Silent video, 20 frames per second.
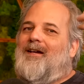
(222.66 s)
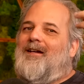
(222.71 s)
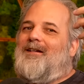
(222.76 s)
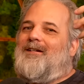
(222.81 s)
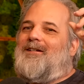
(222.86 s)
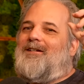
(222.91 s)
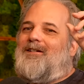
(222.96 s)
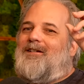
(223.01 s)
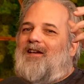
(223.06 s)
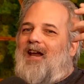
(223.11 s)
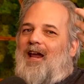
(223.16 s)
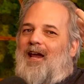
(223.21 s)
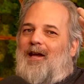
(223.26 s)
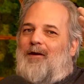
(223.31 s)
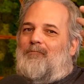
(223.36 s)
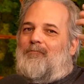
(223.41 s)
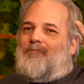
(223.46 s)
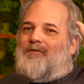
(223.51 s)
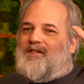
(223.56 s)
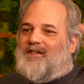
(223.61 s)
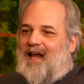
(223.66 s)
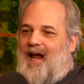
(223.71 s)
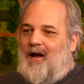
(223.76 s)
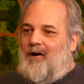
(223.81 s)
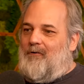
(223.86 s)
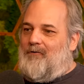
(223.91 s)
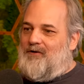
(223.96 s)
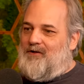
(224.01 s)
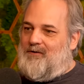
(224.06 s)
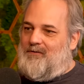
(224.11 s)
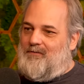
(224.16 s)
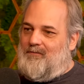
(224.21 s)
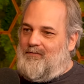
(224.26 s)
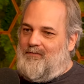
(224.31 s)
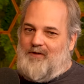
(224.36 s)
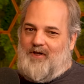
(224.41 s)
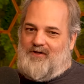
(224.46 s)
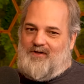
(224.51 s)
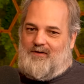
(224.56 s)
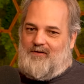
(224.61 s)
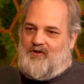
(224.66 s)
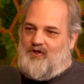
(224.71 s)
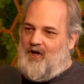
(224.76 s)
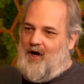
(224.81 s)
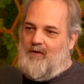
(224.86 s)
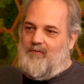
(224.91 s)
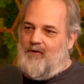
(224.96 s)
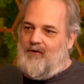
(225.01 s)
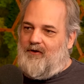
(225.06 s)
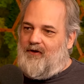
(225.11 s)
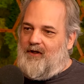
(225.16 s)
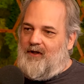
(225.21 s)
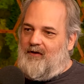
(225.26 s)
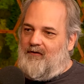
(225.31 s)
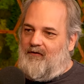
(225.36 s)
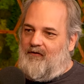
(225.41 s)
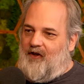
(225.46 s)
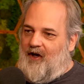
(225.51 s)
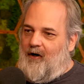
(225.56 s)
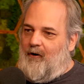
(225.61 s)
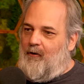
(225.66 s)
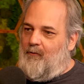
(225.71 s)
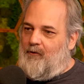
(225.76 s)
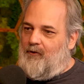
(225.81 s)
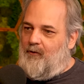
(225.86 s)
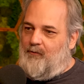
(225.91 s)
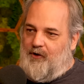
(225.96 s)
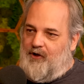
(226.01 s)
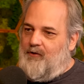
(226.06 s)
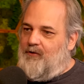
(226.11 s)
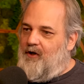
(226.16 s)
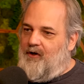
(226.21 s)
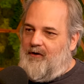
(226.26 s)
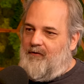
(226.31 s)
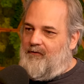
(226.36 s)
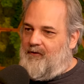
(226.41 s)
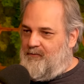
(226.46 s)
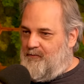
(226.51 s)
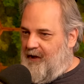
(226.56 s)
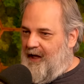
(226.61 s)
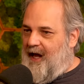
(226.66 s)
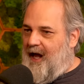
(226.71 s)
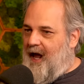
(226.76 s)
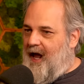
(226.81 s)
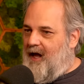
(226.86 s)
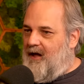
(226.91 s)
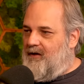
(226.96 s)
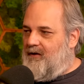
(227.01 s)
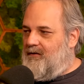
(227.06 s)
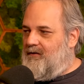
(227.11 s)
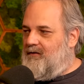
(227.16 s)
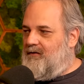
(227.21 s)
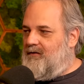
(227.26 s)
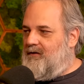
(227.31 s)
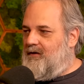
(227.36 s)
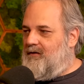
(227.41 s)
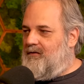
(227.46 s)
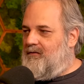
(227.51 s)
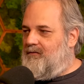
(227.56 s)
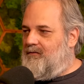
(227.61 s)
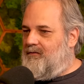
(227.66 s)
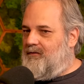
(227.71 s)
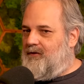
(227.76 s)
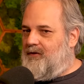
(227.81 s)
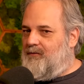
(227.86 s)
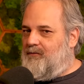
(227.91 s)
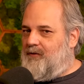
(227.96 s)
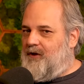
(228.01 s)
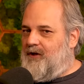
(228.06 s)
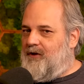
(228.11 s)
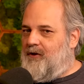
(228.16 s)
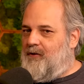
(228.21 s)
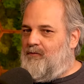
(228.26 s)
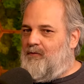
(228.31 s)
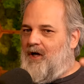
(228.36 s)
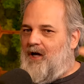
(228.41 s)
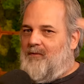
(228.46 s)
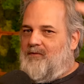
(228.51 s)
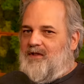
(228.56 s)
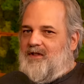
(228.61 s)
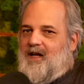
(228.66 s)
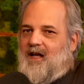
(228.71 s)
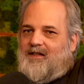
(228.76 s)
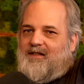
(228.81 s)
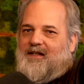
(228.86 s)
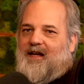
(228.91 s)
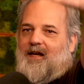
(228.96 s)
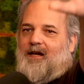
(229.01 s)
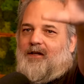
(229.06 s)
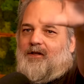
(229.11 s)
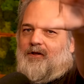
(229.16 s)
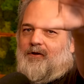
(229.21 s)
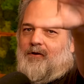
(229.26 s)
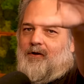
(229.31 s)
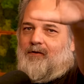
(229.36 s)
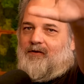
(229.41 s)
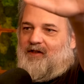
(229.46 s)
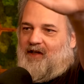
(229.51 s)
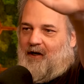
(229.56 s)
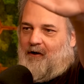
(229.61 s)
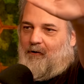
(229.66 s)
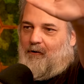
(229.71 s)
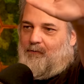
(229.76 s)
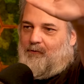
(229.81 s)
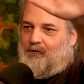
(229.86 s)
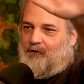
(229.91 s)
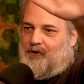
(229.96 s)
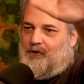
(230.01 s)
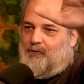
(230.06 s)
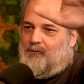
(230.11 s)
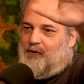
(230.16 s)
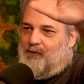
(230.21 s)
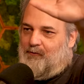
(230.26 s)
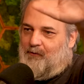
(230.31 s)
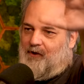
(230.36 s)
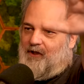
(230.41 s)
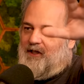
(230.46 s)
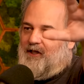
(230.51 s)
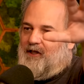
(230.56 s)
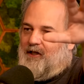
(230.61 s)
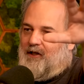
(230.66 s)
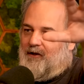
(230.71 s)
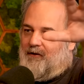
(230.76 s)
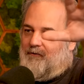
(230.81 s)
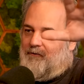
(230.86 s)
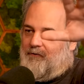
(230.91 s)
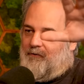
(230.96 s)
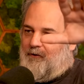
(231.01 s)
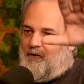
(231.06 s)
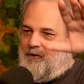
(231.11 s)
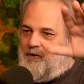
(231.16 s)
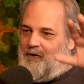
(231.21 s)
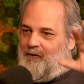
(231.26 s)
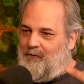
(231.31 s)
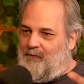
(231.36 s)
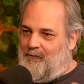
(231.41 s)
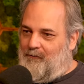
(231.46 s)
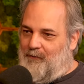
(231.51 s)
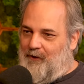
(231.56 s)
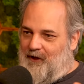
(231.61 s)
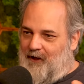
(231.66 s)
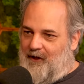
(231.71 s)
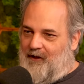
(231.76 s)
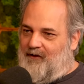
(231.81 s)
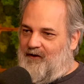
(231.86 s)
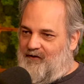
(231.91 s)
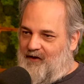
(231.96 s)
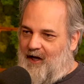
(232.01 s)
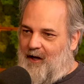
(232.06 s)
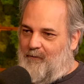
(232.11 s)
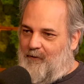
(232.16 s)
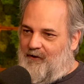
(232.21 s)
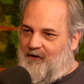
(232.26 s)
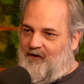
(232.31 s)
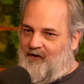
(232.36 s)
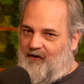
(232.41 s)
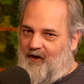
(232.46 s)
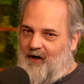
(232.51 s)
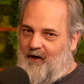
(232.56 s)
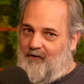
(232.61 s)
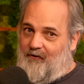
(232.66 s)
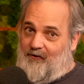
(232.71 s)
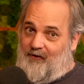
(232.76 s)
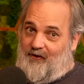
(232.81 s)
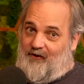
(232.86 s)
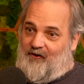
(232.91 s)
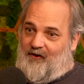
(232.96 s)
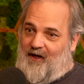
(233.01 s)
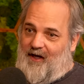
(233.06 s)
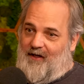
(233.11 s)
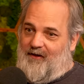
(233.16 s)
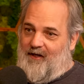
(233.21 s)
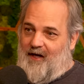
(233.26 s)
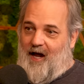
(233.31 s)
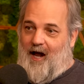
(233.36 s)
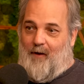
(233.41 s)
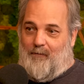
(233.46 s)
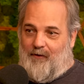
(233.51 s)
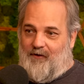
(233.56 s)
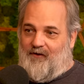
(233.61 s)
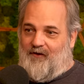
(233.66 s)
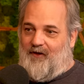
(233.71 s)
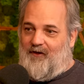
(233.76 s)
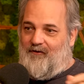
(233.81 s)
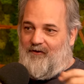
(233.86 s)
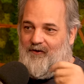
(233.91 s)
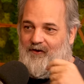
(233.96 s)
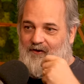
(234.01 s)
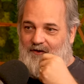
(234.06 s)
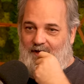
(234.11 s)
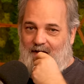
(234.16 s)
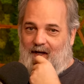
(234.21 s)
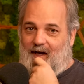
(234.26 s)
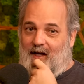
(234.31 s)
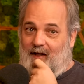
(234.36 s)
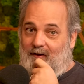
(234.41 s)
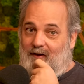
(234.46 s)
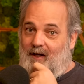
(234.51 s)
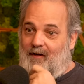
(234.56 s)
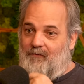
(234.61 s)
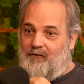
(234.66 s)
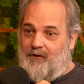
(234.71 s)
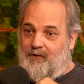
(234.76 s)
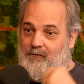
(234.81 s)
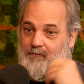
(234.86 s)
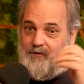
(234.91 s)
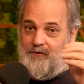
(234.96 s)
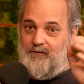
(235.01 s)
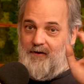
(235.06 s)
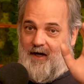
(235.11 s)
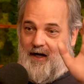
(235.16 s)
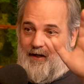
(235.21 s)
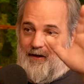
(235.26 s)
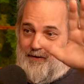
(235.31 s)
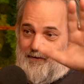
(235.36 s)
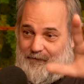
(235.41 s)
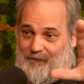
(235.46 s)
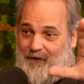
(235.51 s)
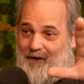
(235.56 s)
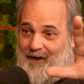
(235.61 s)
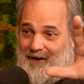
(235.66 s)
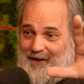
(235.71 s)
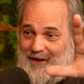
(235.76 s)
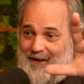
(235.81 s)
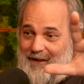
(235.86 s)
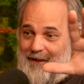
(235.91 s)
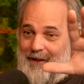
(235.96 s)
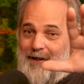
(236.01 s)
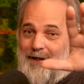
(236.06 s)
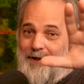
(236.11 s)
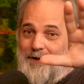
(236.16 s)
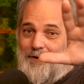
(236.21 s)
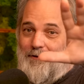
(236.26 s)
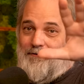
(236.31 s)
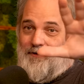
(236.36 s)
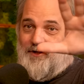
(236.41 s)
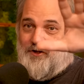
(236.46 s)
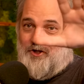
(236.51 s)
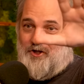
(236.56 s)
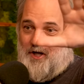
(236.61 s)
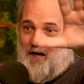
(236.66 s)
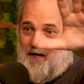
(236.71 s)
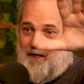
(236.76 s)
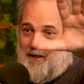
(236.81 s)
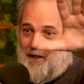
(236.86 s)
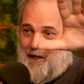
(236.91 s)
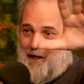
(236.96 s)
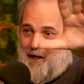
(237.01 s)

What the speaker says: shame sounds just generally terrible, punitive, and bad. But your mom's not saying you're a terrible human being for being at the top of the stairs. She's saying the opposite. She's saying, I love you. Do not fucking, you have a giant